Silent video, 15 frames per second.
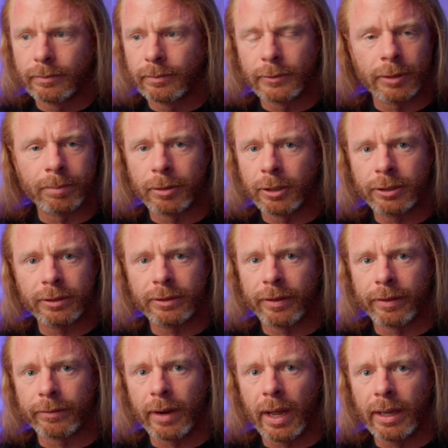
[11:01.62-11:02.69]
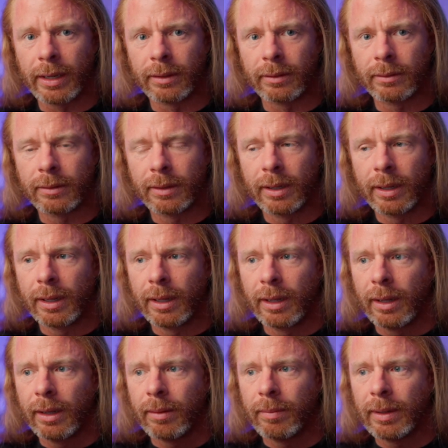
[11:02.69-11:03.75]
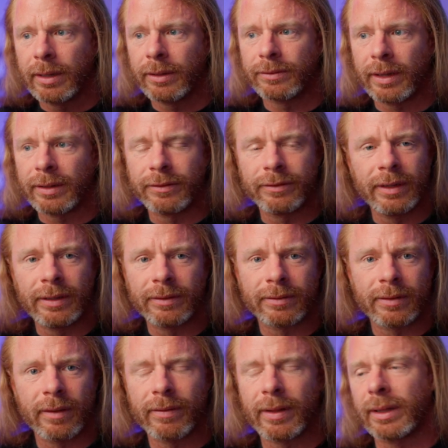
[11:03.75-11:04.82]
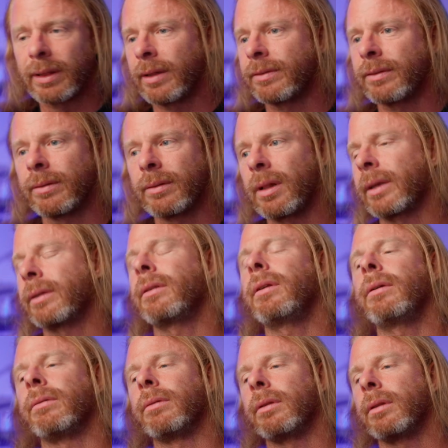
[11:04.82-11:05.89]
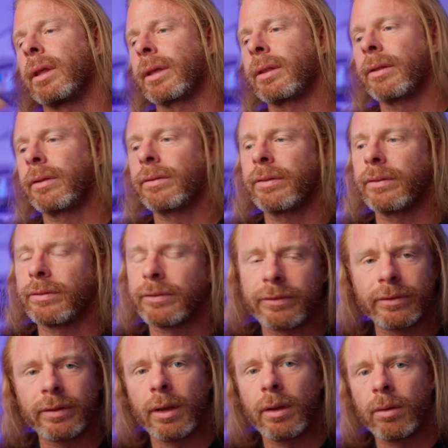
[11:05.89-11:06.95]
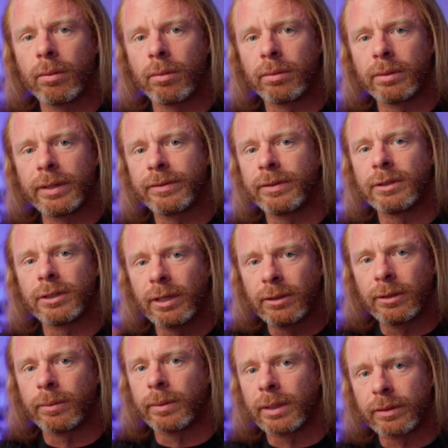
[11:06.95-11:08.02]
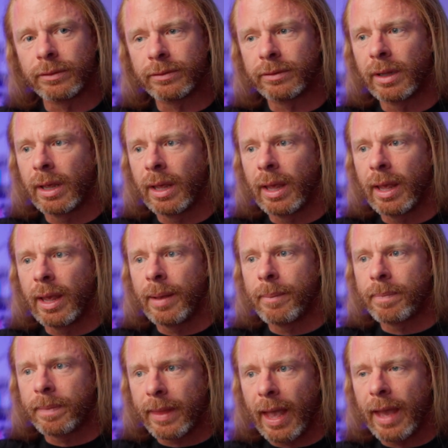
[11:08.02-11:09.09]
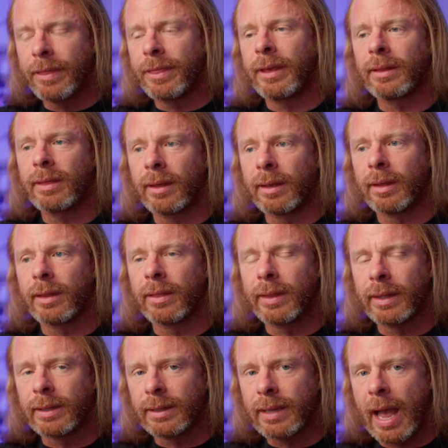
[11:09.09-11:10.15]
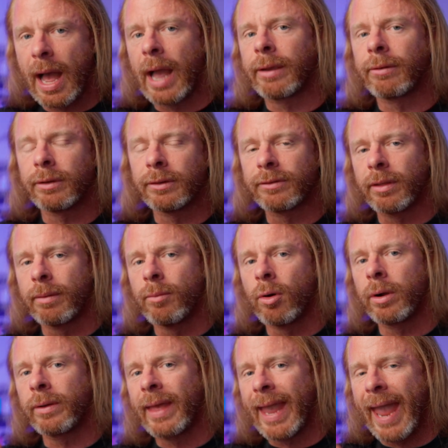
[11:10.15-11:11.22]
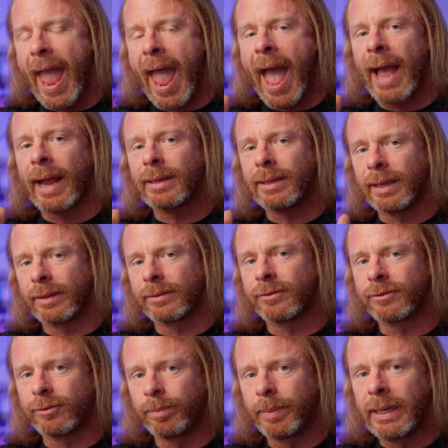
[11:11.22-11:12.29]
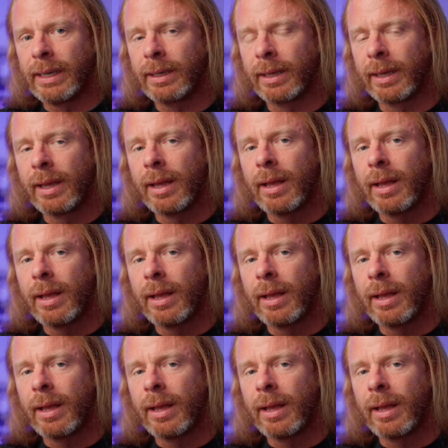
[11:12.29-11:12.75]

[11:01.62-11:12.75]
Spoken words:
they're pushed to the right because they see stuff like this and like, dude, like, this is so disingenuous. I think the tyrants, the more they act and speak,